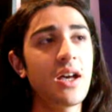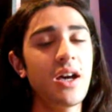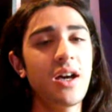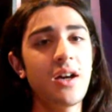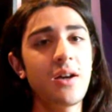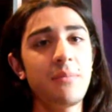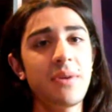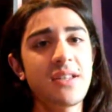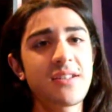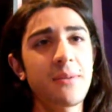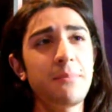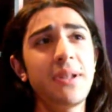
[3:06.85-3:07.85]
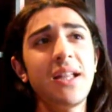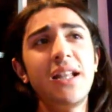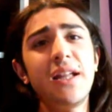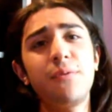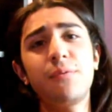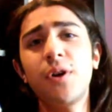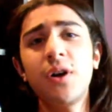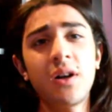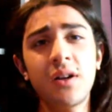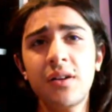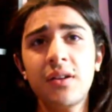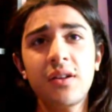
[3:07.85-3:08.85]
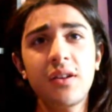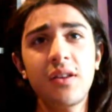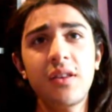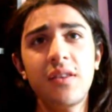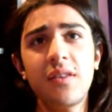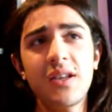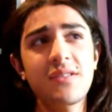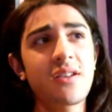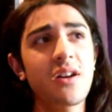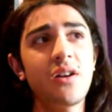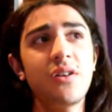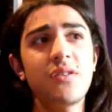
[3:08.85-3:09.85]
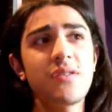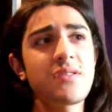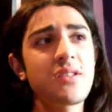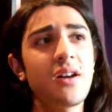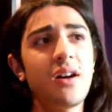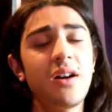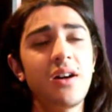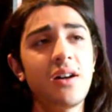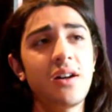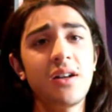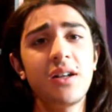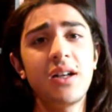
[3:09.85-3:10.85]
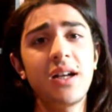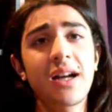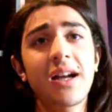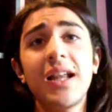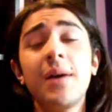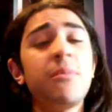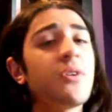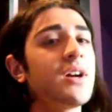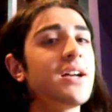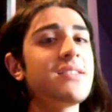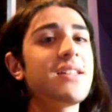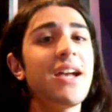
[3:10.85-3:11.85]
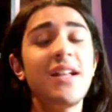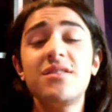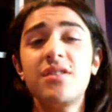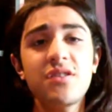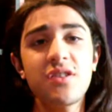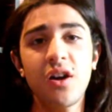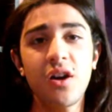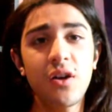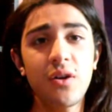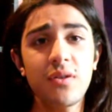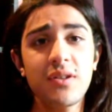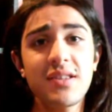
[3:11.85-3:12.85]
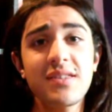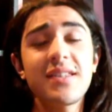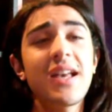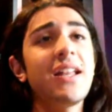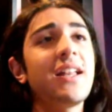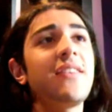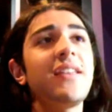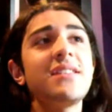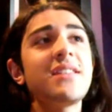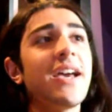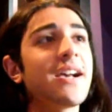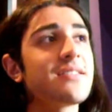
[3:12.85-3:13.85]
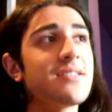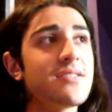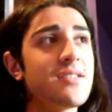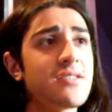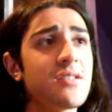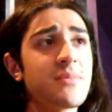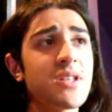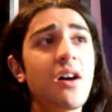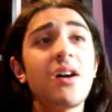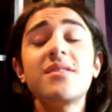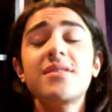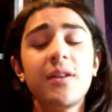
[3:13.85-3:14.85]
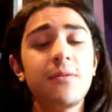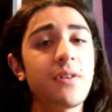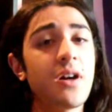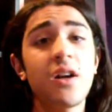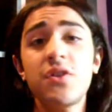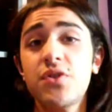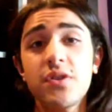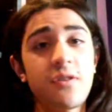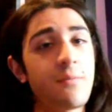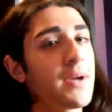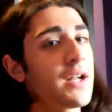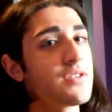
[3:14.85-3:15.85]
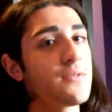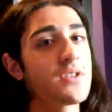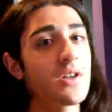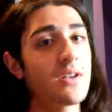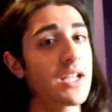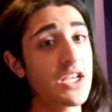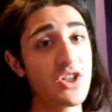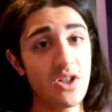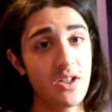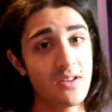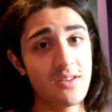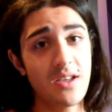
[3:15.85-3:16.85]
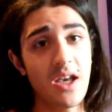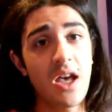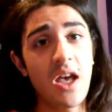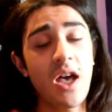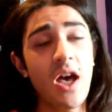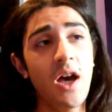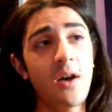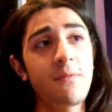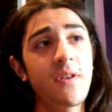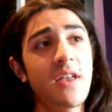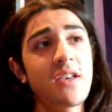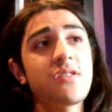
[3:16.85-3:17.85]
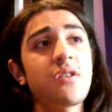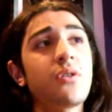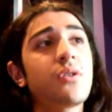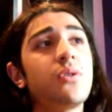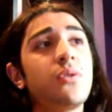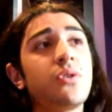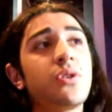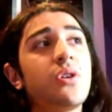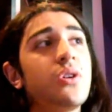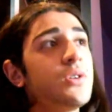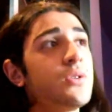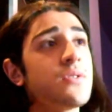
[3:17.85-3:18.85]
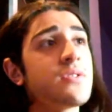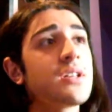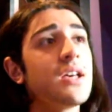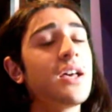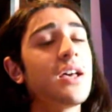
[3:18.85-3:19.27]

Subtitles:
It's completely wrong. These girls are glamorized head to toe, selling these exorcisms, asking for hundreds of pounds of donations for their so-called cause.